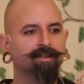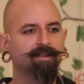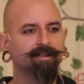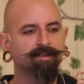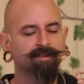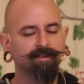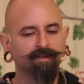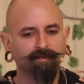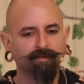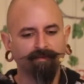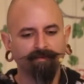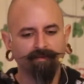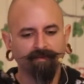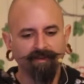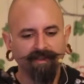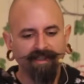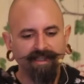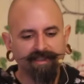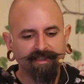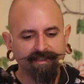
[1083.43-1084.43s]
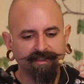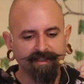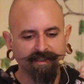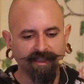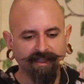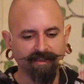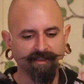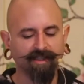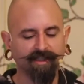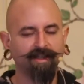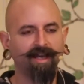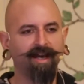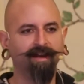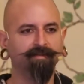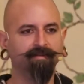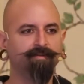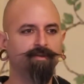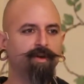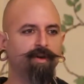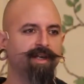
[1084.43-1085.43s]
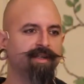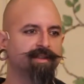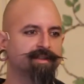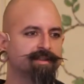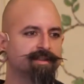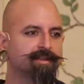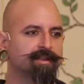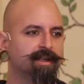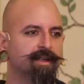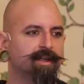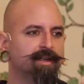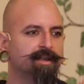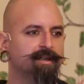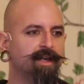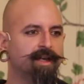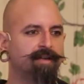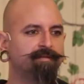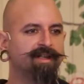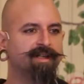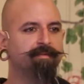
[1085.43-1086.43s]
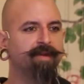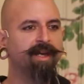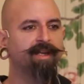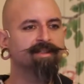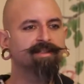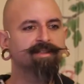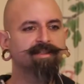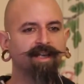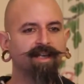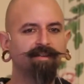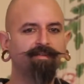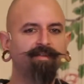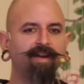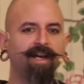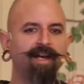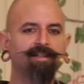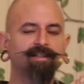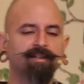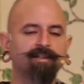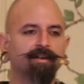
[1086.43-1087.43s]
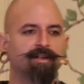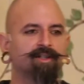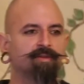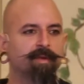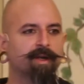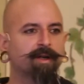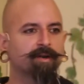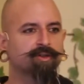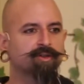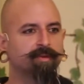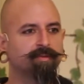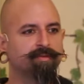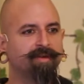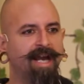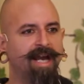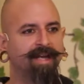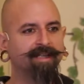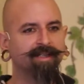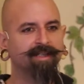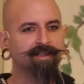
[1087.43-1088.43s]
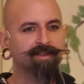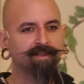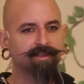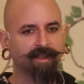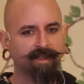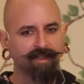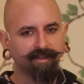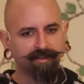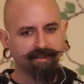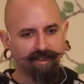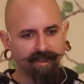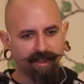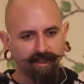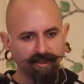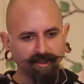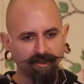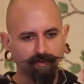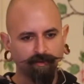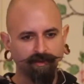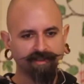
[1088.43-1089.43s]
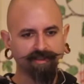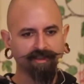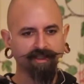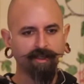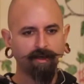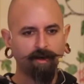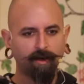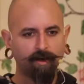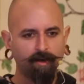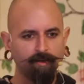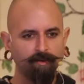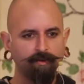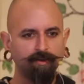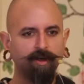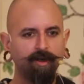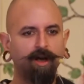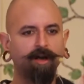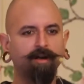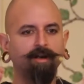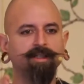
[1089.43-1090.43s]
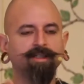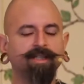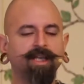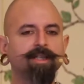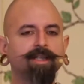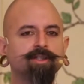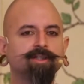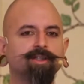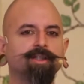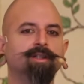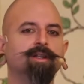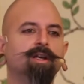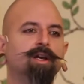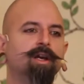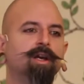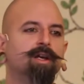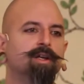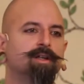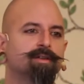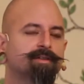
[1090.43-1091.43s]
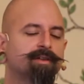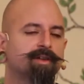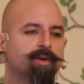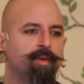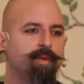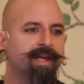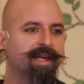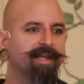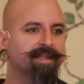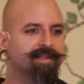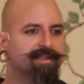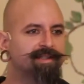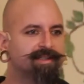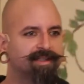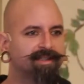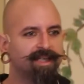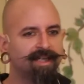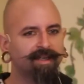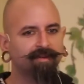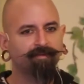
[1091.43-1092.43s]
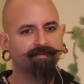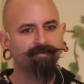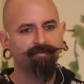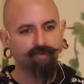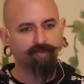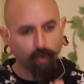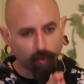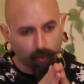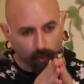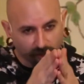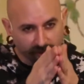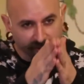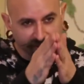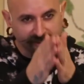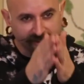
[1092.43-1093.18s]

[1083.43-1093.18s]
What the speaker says: to listening to that voice and remain steadfast in our spiritual practice to continuously hone our attention so that we can see towards the